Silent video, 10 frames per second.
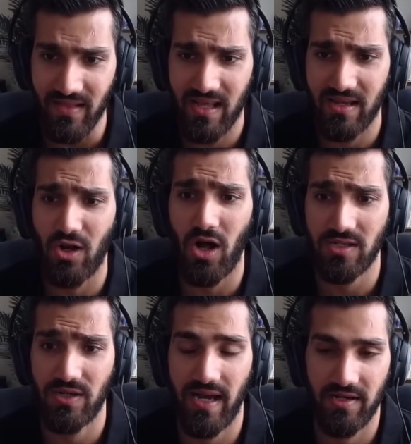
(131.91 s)
and got
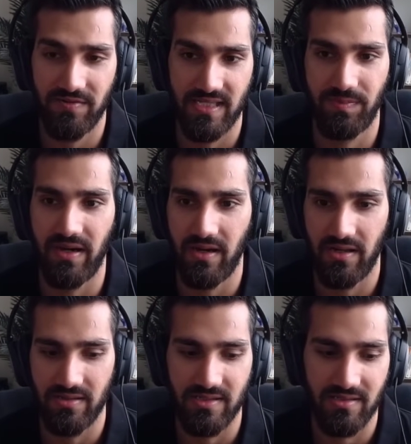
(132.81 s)
to kind of
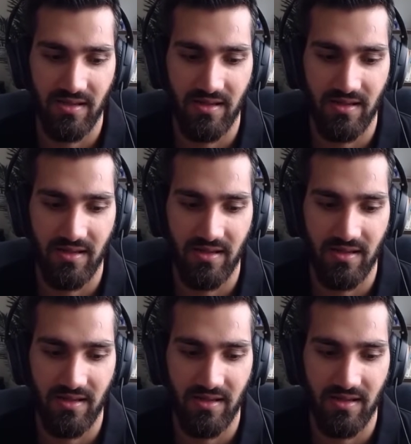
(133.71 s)
experience